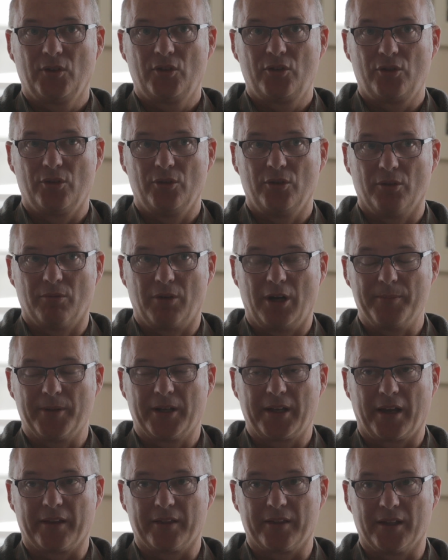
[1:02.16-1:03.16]
To the Roman
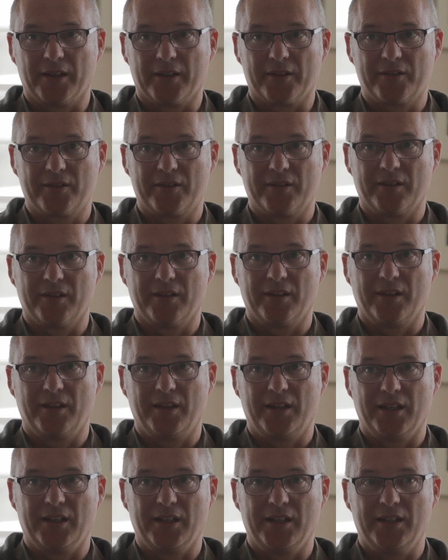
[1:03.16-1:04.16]
Catholics,
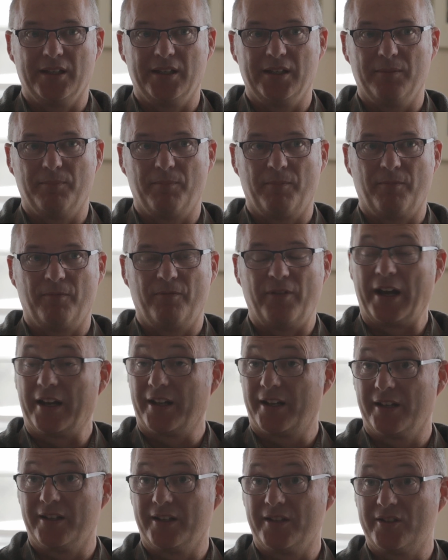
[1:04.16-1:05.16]
the
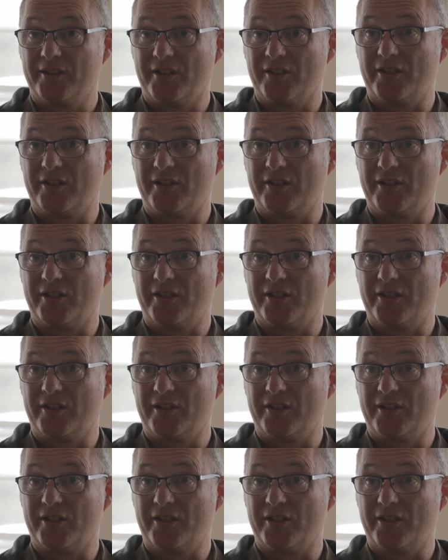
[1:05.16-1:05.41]
Vatican is the